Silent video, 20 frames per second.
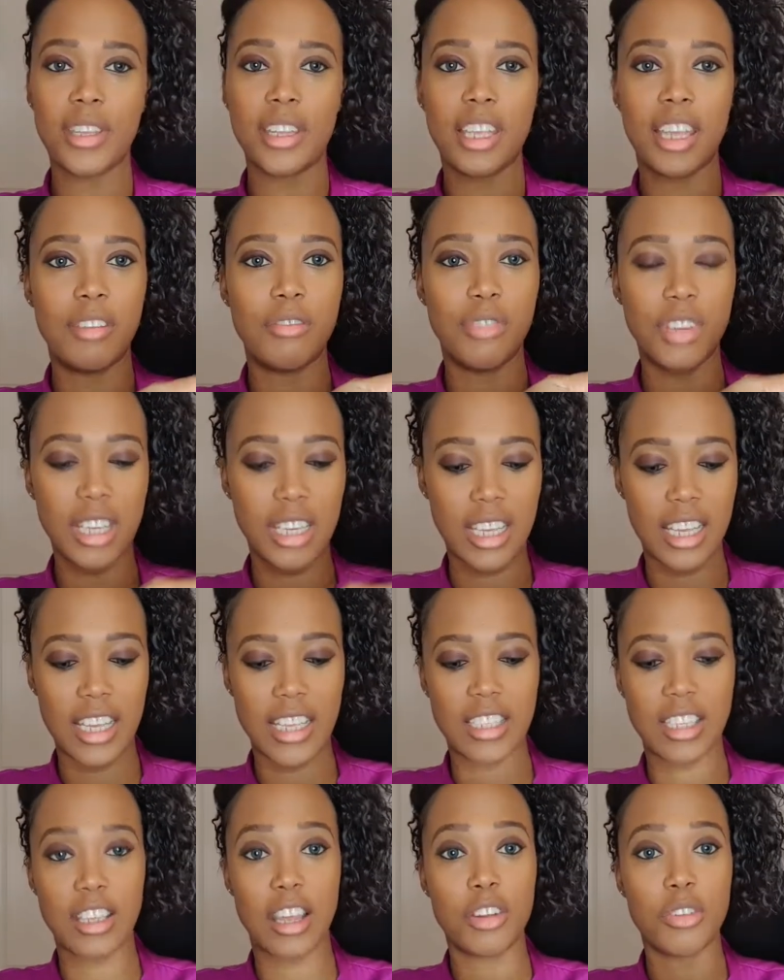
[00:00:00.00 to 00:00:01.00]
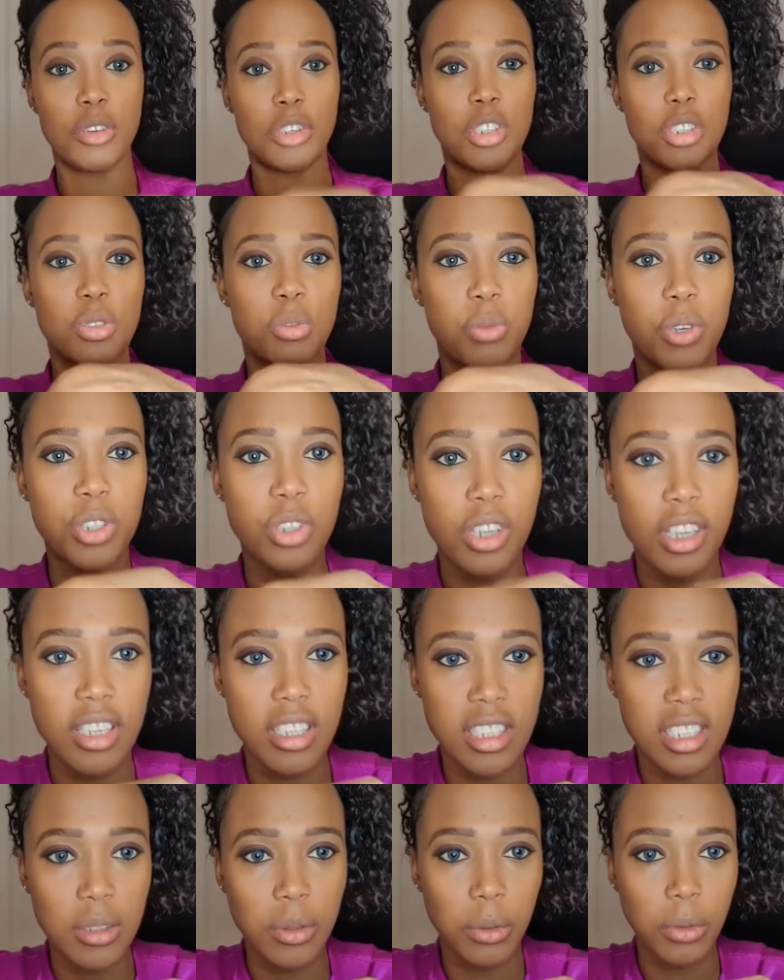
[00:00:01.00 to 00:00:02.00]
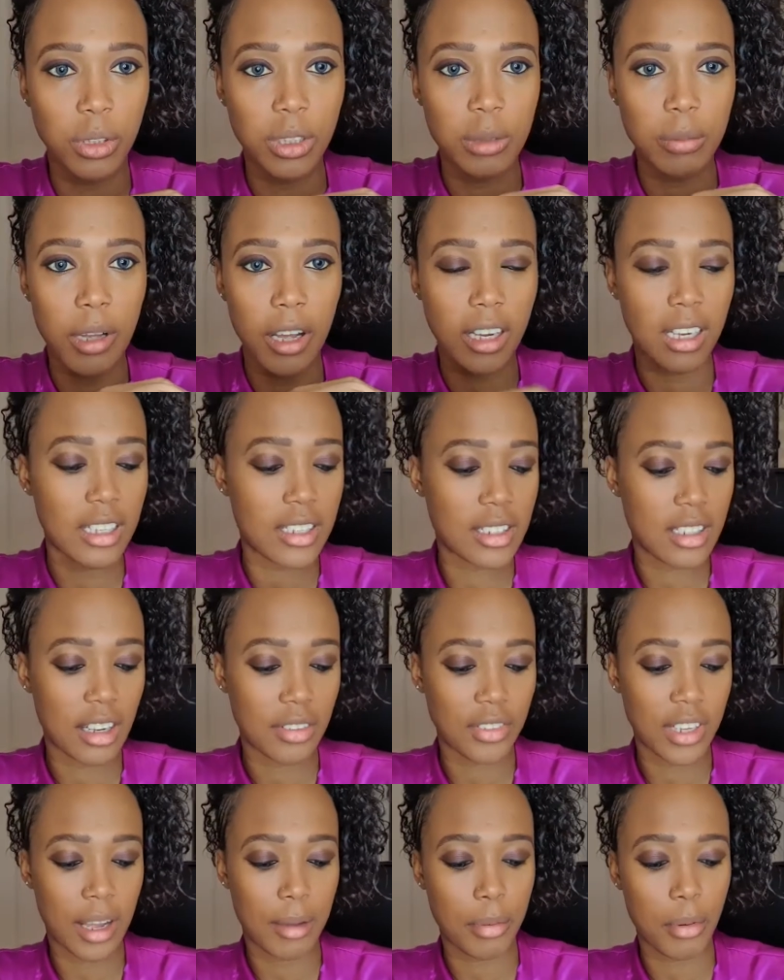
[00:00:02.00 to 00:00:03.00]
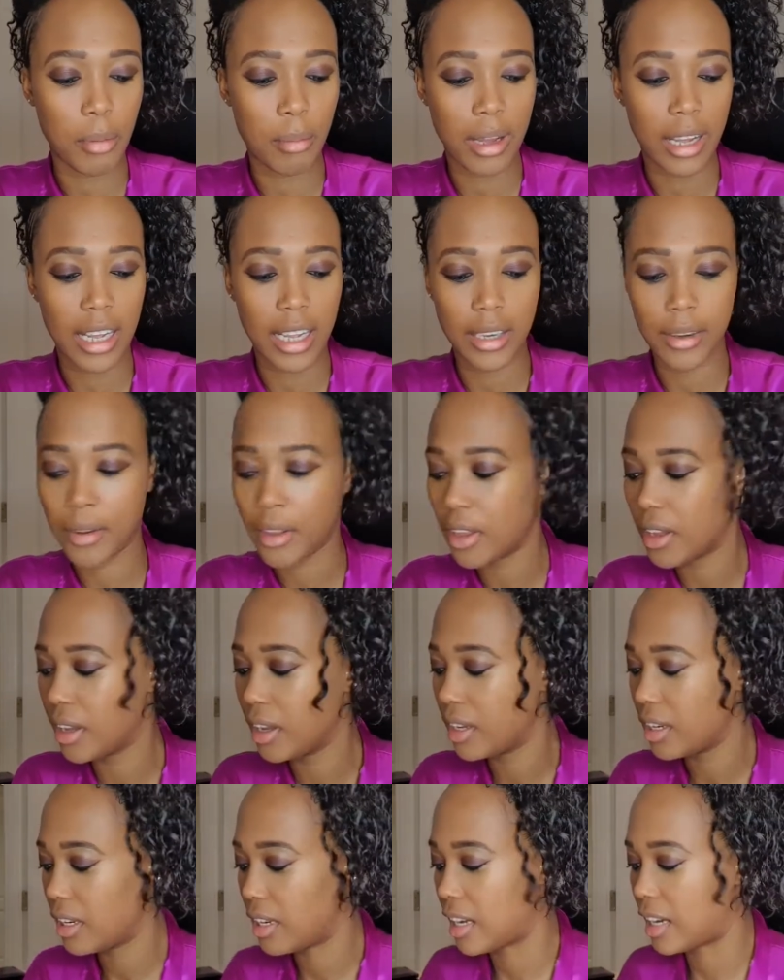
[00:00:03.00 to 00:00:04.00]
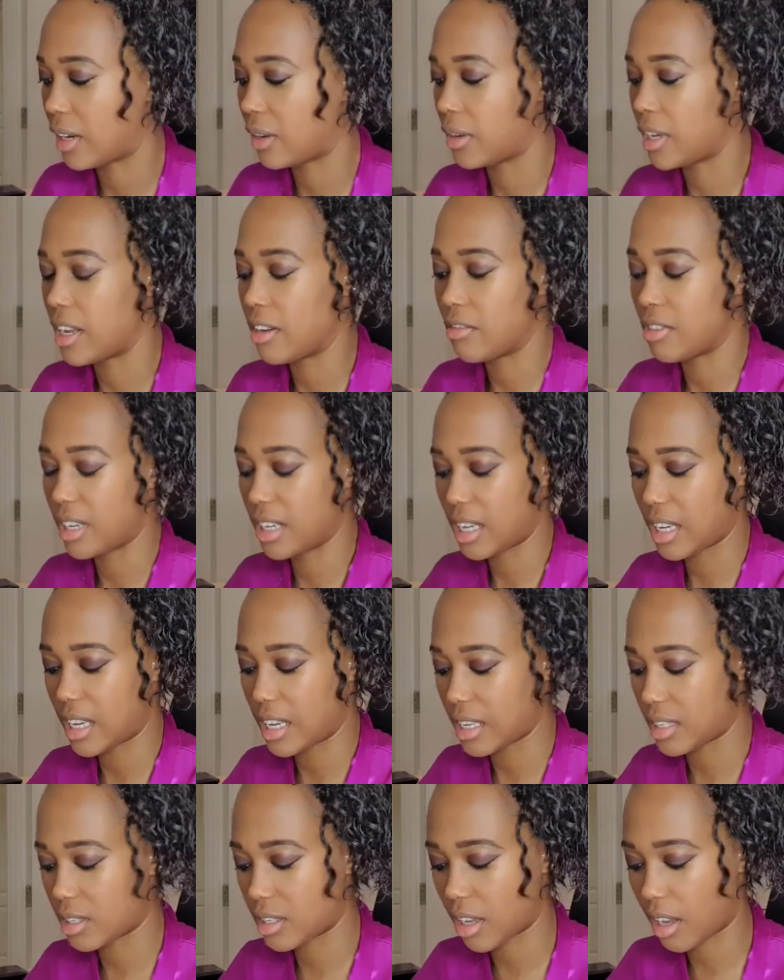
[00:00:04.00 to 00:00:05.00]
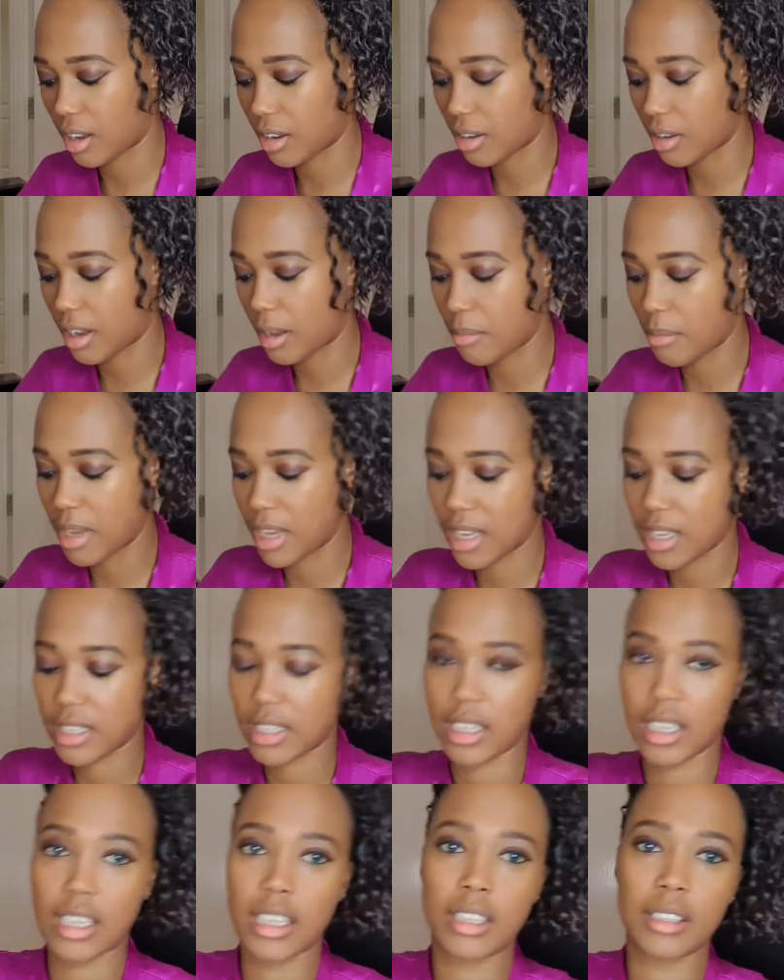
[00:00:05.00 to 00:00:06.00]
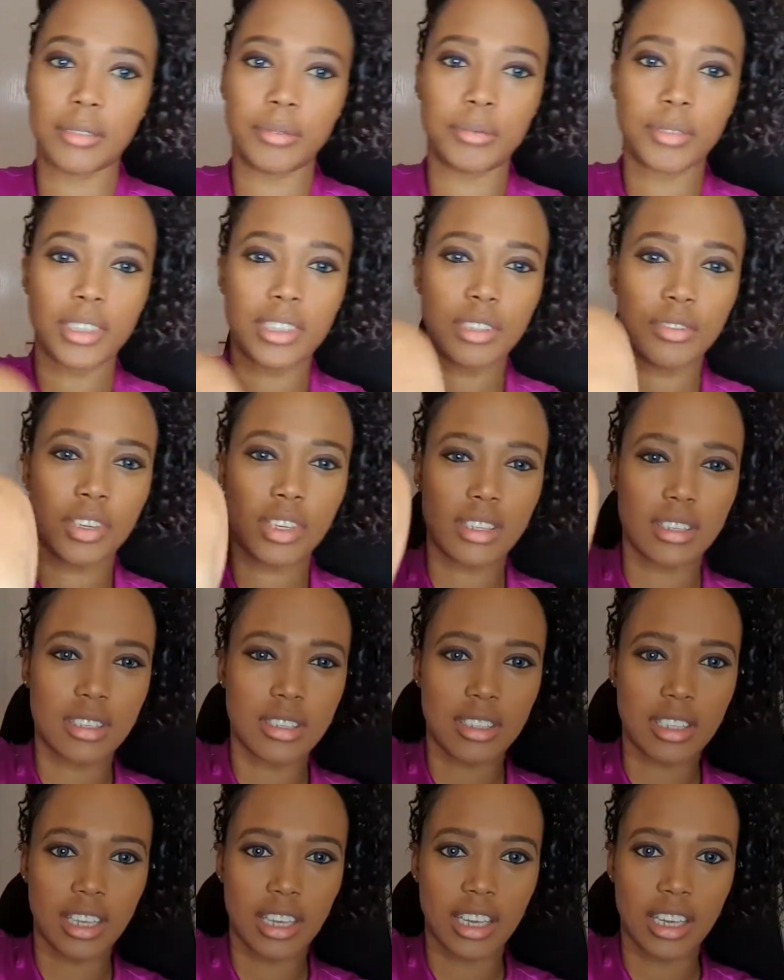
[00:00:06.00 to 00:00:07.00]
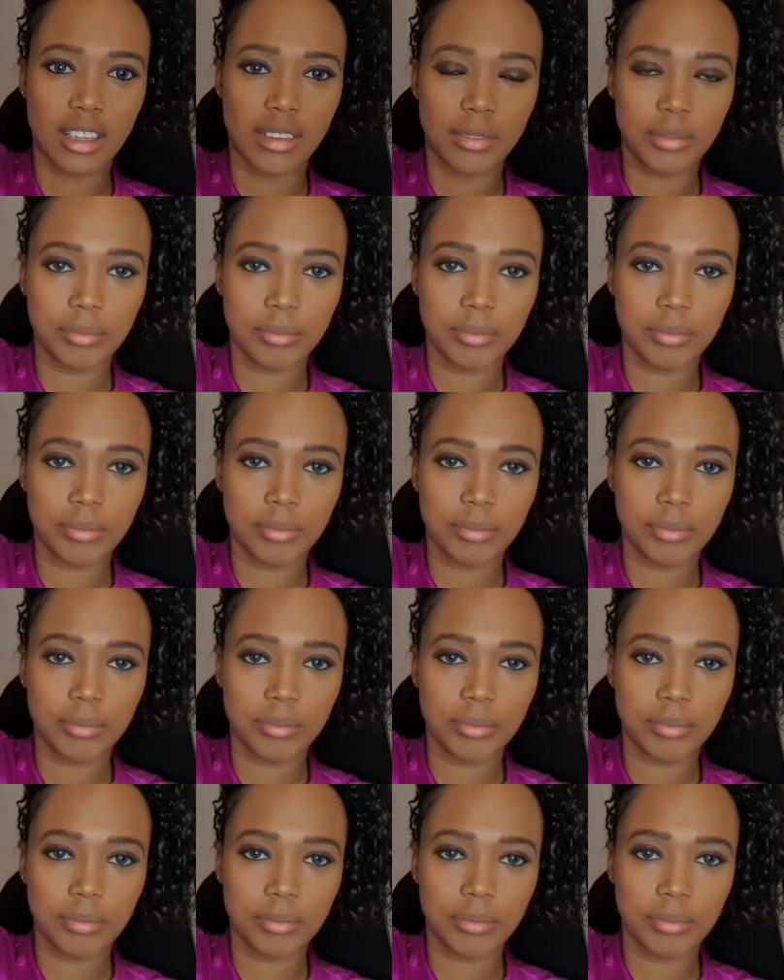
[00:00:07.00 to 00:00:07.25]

It really is. I just wish you can see all the sparkly stuff that I put on my hand now. It really is amazing. Let's see if you can see it.